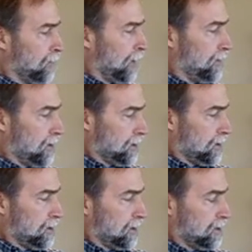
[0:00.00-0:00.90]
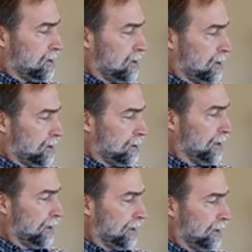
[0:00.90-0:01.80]
and this is the,
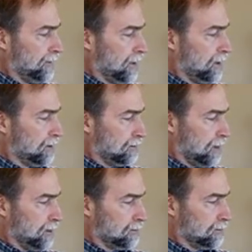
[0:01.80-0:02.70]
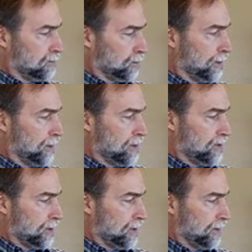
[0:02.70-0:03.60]
beginning of our, our really
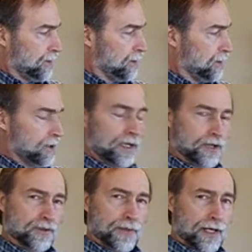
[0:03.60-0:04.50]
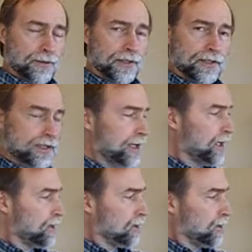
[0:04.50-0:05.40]
significantly large batteries
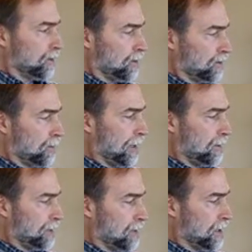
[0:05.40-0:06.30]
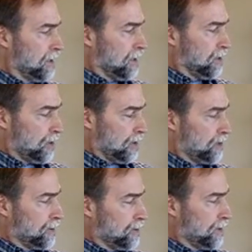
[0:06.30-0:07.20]
and the, the battery
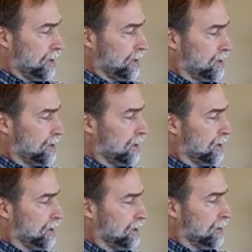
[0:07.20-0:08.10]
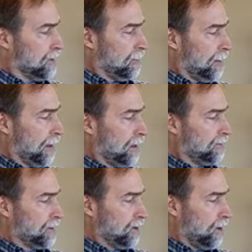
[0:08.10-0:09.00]
chargers that uh,
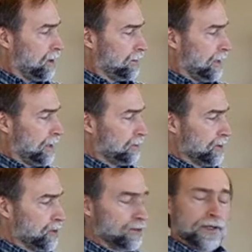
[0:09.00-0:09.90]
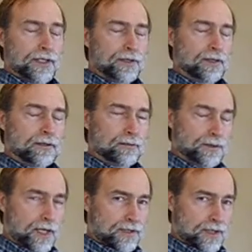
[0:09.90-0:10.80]
have the automatic rejuvenator
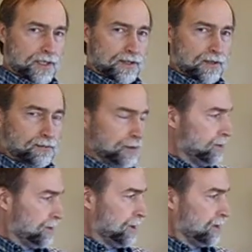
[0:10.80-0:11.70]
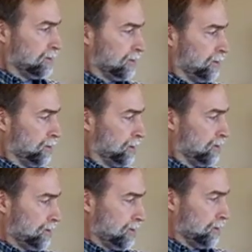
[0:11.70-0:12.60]
process built in, computer
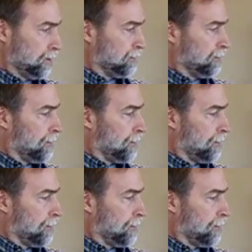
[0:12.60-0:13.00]
controlled.